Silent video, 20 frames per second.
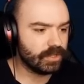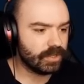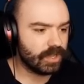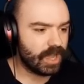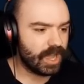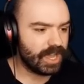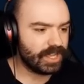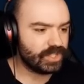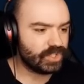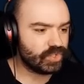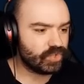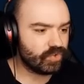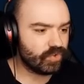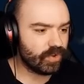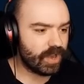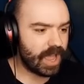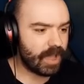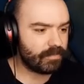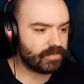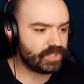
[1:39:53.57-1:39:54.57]
I
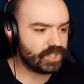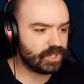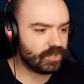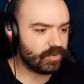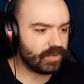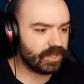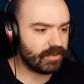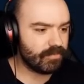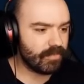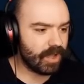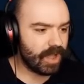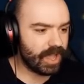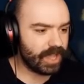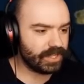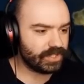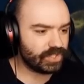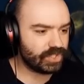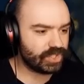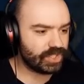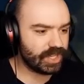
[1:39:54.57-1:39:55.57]
trapped you in
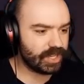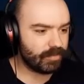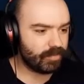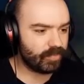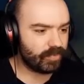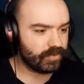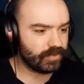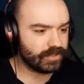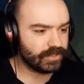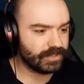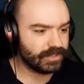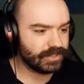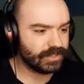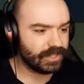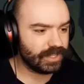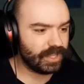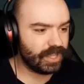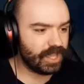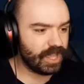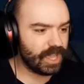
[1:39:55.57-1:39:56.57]
my ship.
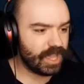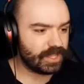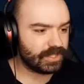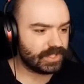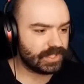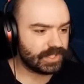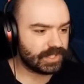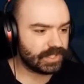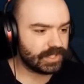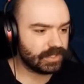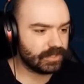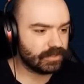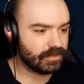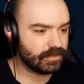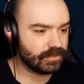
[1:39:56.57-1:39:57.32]
Yes.